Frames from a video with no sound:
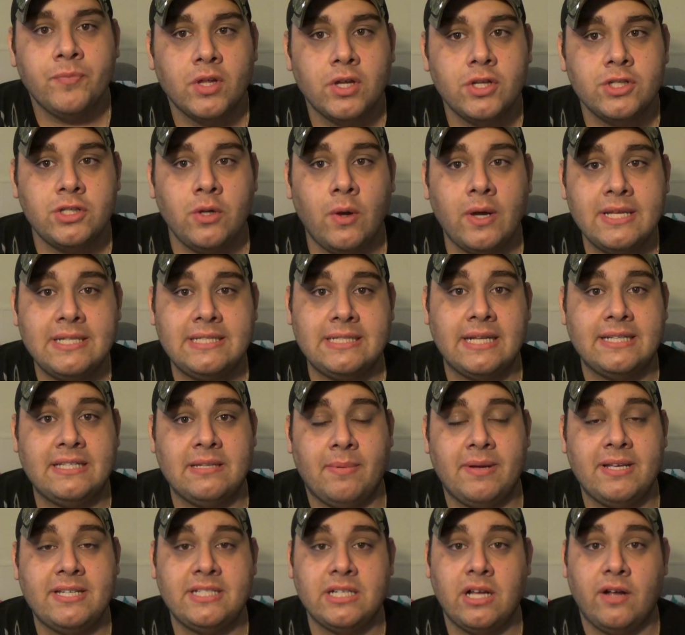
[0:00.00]
So I said to
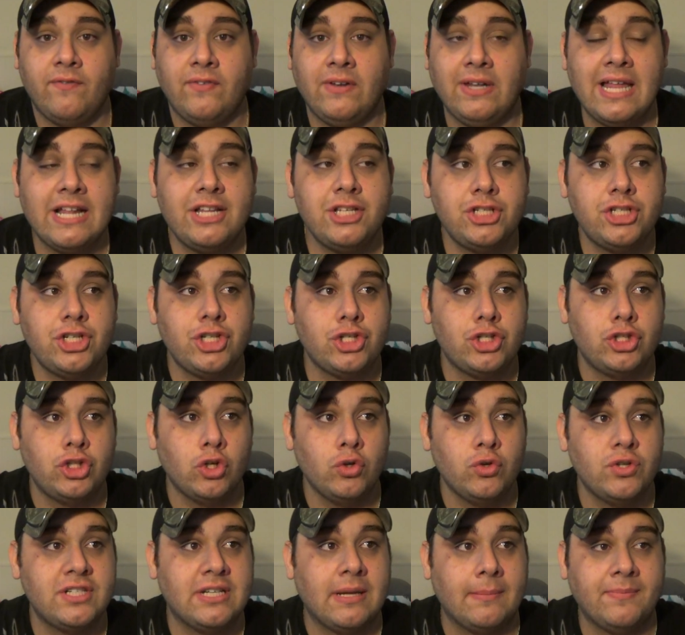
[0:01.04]
myself, let's just
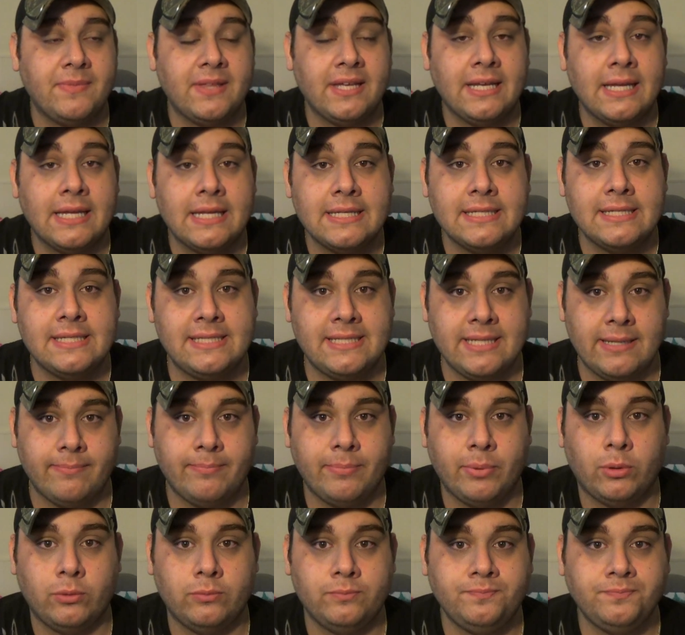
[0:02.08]
do something
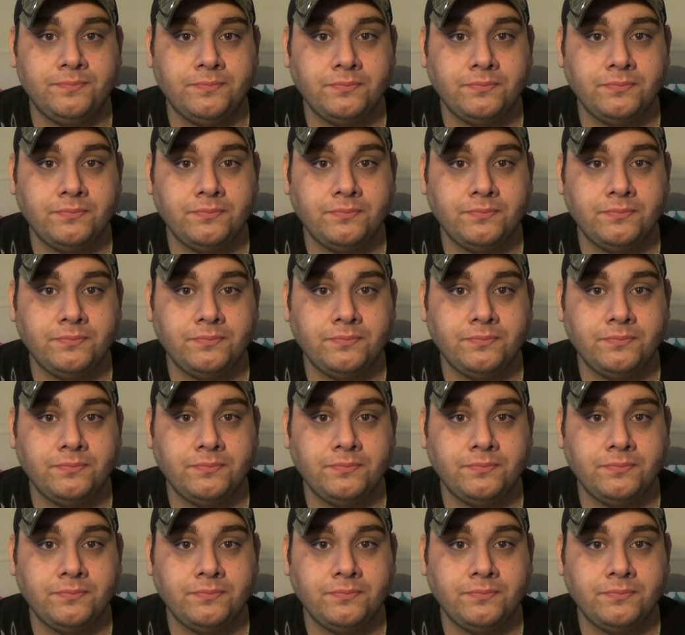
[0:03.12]
simple.